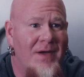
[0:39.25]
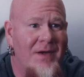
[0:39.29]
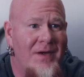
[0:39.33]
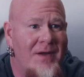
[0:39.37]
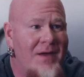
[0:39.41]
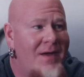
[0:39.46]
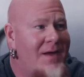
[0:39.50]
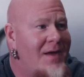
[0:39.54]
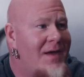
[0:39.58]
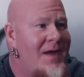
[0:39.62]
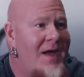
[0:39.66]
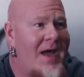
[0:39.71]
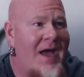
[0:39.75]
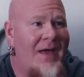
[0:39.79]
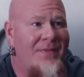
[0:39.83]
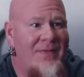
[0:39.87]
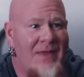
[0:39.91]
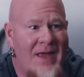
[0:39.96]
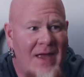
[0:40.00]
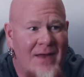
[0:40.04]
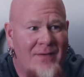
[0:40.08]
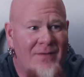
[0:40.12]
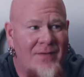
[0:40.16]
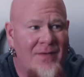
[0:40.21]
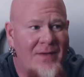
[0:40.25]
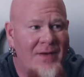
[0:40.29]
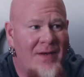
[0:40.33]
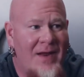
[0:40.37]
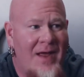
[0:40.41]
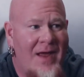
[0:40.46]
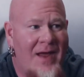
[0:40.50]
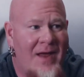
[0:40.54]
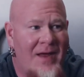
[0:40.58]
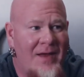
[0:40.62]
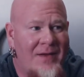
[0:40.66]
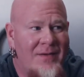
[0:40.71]
But at the end of the
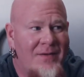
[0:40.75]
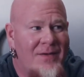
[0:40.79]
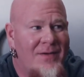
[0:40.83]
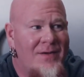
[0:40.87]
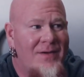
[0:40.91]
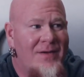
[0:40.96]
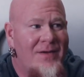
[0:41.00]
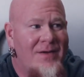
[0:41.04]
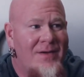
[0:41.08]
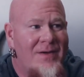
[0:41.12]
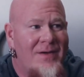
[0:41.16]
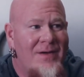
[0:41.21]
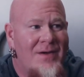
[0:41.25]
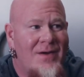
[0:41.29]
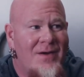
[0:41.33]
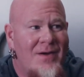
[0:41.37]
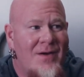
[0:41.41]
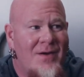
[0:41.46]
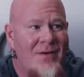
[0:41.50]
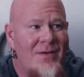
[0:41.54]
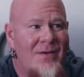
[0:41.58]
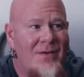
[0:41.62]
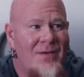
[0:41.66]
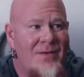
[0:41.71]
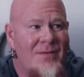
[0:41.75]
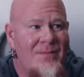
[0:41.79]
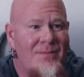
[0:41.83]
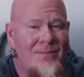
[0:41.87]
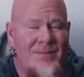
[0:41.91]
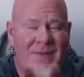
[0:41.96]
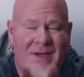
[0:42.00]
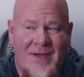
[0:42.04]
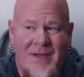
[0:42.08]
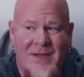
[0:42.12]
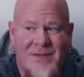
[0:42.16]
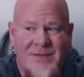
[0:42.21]
day,
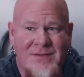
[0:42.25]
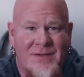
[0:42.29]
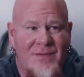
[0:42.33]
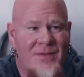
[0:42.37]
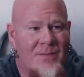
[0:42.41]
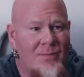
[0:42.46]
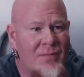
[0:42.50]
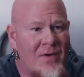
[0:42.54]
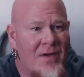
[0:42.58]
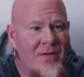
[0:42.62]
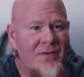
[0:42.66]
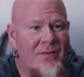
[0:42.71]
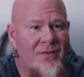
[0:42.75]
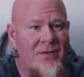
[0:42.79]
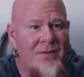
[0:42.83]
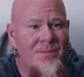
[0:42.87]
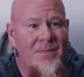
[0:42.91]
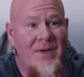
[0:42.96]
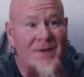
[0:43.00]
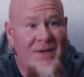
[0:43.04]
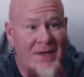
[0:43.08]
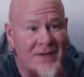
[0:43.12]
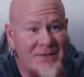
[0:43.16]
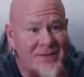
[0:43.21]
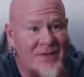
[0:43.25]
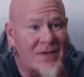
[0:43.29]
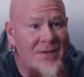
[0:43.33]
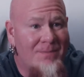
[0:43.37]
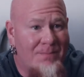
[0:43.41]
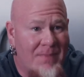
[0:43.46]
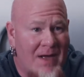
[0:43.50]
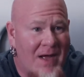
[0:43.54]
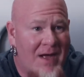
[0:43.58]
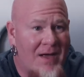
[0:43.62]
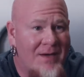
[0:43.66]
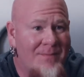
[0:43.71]
because of the brotherhood, because of the
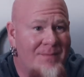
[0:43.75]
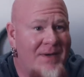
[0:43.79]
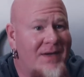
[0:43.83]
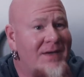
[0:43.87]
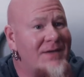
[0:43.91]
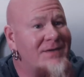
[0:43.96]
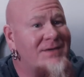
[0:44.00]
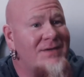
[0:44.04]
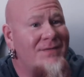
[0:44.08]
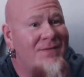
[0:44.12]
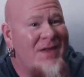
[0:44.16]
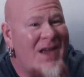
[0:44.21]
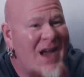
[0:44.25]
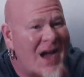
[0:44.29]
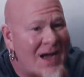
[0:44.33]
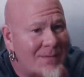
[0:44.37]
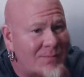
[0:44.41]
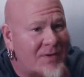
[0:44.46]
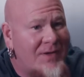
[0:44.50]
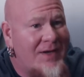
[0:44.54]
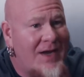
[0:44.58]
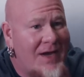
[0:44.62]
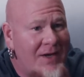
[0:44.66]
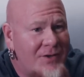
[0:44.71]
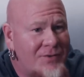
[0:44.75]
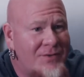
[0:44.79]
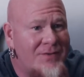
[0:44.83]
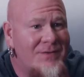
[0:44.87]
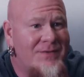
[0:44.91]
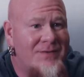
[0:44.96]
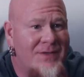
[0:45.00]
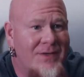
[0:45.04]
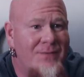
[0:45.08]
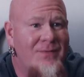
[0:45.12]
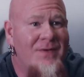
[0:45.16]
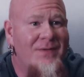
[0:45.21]
bond, because of the
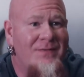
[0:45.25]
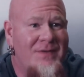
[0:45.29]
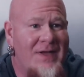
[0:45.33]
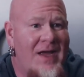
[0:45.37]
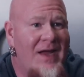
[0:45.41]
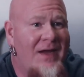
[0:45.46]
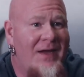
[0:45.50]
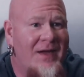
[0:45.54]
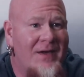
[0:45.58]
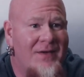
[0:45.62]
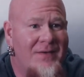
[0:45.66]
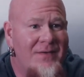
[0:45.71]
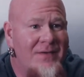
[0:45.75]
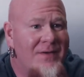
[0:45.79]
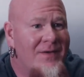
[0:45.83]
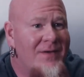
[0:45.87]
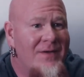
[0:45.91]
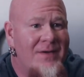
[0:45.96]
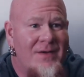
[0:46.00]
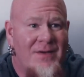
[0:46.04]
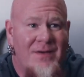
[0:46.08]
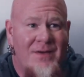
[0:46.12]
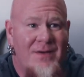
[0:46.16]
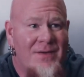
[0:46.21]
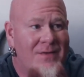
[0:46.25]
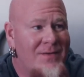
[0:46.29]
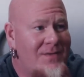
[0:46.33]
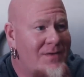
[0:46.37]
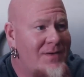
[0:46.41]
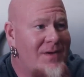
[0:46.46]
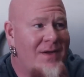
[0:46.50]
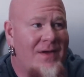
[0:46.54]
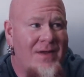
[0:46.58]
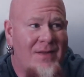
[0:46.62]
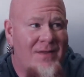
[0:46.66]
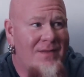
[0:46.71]
obligations that we've taken,
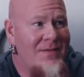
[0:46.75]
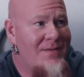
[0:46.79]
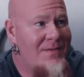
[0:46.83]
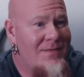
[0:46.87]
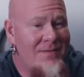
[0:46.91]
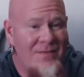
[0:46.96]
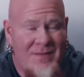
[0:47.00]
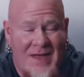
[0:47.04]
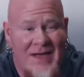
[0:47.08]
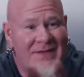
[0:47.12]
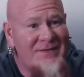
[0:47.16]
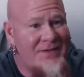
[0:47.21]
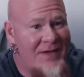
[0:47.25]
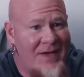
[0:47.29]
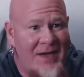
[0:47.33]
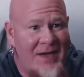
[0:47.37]
that's